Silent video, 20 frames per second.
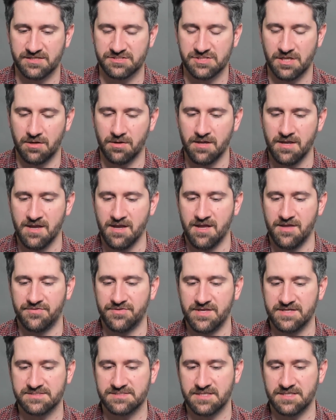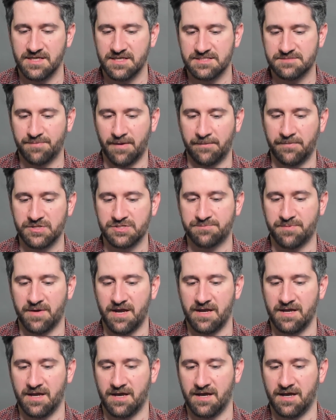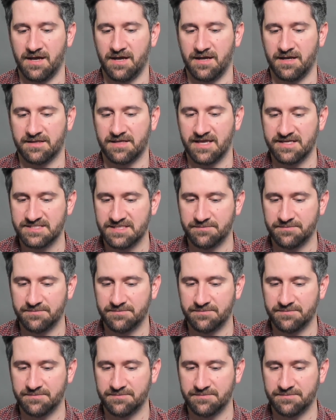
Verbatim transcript: So this is published by uh, Casey